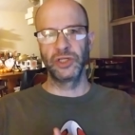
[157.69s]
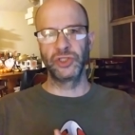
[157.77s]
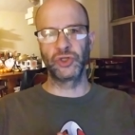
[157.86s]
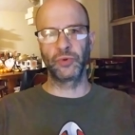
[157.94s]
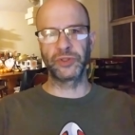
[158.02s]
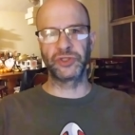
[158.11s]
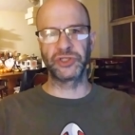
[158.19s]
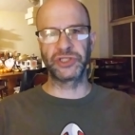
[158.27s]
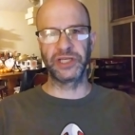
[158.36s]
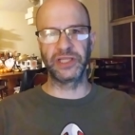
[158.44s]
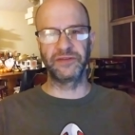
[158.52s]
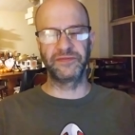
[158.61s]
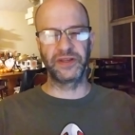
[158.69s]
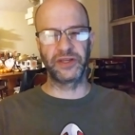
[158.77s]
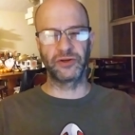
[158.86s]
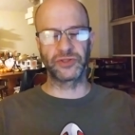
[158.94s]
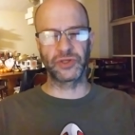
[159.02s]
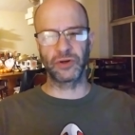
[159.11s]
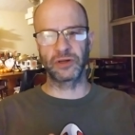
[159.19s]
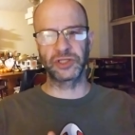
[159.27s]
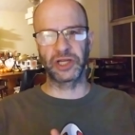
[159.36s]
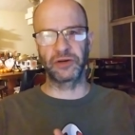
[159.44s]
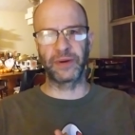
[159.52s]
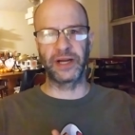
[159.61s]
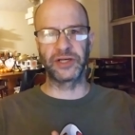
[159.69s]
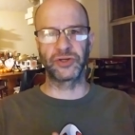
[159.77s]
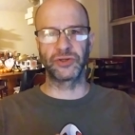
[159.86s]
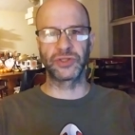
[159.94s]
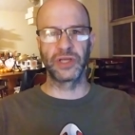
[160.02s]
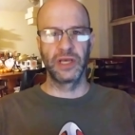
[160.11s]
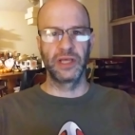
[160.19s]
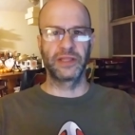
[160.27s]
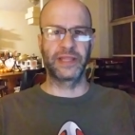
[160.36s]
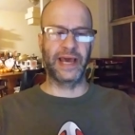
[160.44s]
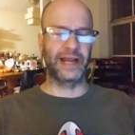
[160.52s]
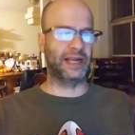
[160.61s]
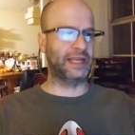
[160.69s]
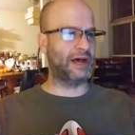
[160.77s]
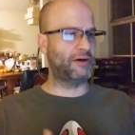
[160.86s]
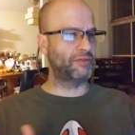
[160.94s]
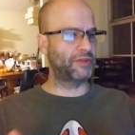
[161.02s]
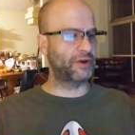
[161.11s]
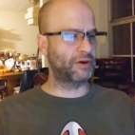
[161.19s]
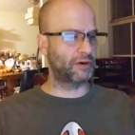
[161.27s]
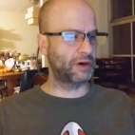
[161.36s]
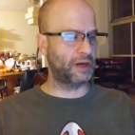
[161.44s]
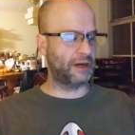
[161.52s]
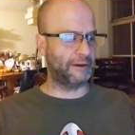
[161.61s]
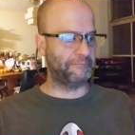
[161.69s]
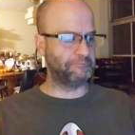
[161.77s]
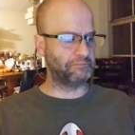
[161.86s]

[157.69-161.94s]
do what you see in the videos. There are chicken ranchers that allow their um,